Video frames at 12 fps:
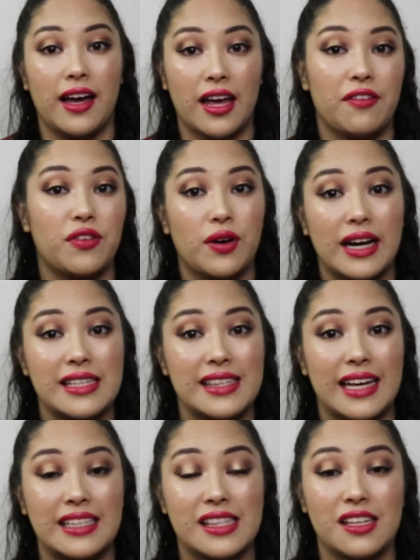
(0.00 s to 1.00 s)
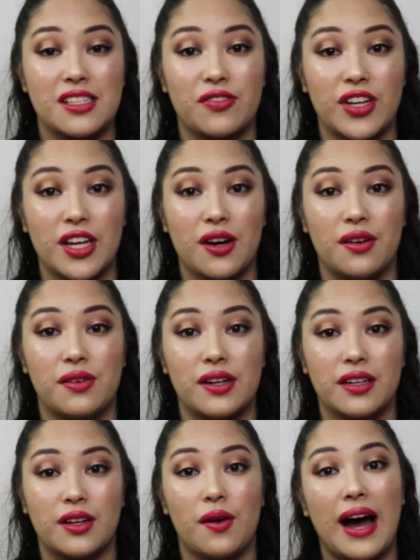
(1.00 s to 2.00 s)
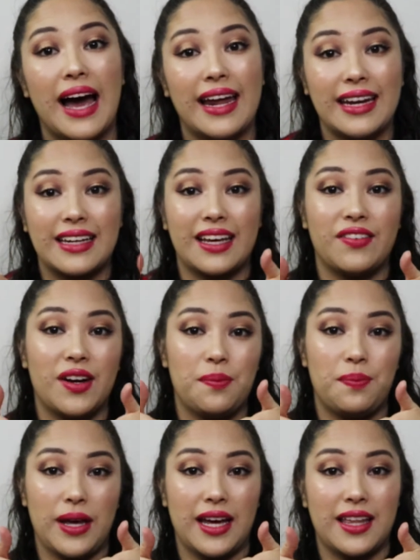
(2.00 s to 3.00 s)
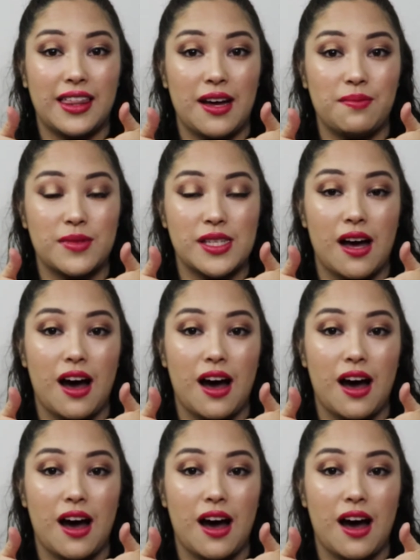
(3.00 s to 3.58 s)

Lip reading: If you guys liked this video, go ahead and give it a big thumbs